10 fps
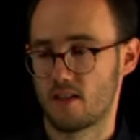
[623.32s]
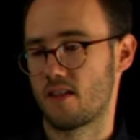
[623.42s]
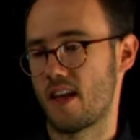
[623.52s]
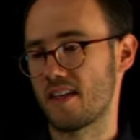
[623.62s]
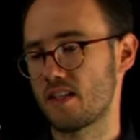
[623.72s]

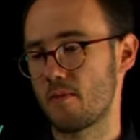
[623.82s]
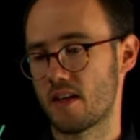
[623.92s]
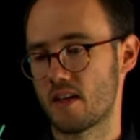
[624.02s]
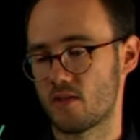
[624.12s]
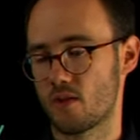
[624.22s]

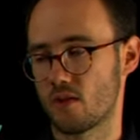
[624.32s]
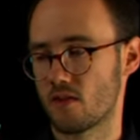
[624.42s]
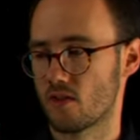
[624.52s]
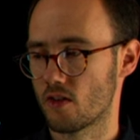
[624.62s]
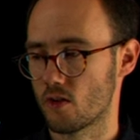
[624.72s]
estimator, is also
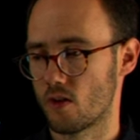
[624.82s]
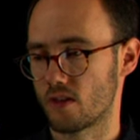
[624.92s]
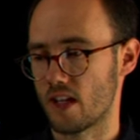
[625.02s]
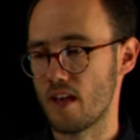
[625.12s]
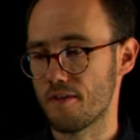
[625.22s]
a
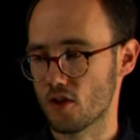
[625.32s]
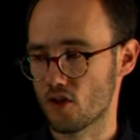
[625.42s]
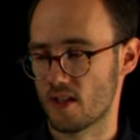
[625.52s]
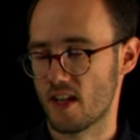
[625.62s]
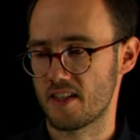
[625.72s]
so-called
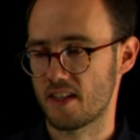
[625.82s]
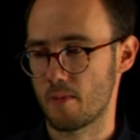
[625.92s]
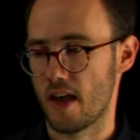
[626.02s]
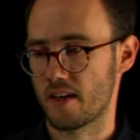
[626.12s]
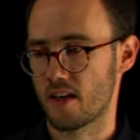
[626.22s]
efficient
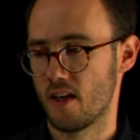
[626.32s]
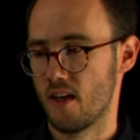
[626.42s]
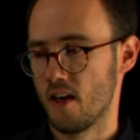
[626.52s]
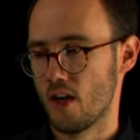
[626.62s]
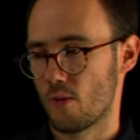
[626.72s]
estimator,
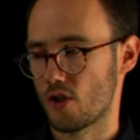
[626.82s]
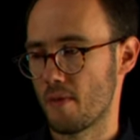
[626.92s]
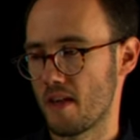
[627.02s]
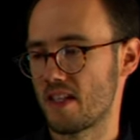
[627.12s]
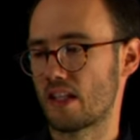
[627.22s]
which
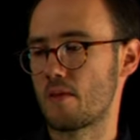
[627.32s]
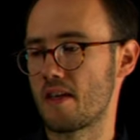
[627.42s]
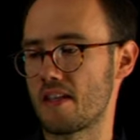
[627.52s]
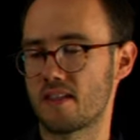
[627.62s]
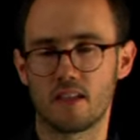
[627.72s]
basically
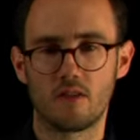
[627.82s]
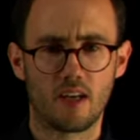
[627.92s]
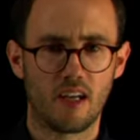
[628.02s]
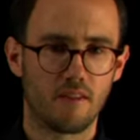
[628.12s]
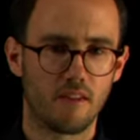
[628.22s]
means that you
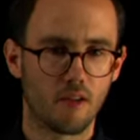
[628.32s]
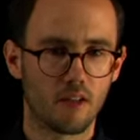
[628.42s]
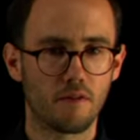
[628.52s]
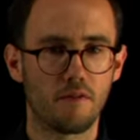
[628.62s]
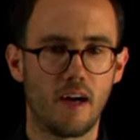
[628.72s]
can not
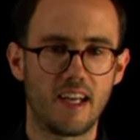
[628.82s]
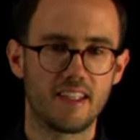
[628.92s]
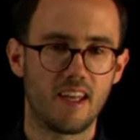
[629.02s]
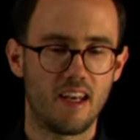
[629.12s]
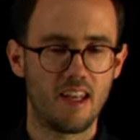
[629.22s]
find
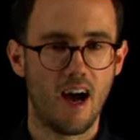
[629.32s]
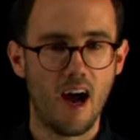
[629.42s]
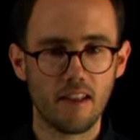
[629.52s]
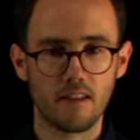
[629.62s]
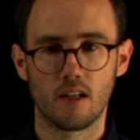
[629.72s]
any
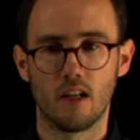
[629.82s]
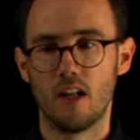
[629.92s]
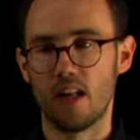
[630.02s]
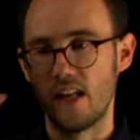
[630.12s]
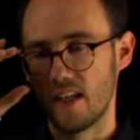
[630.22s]
other
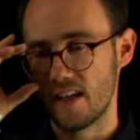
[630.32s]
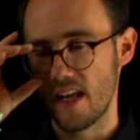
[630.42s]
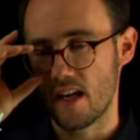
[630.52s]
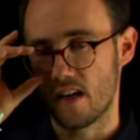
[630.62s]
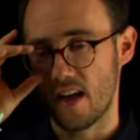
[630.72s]

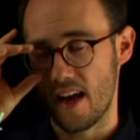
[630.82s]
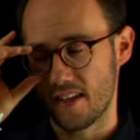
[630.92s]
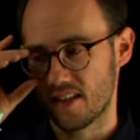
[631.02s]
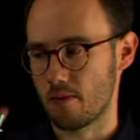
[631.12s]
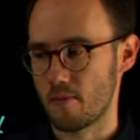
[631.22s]
linear
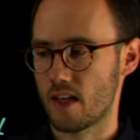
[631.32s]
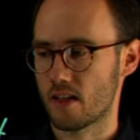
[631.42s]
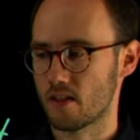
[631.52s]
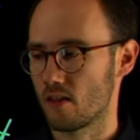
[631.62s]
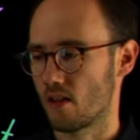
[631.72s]

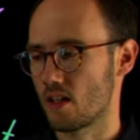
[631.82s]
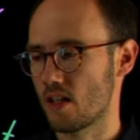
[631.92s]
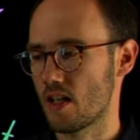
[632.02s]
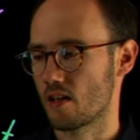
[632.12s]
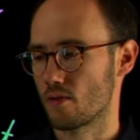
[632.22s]
estimator or
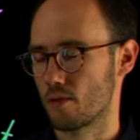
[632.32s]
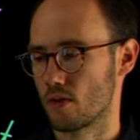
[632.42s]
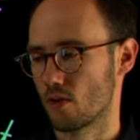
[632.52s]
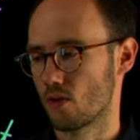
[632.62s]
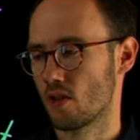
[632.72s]
linear
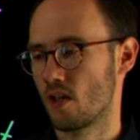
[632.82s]
approach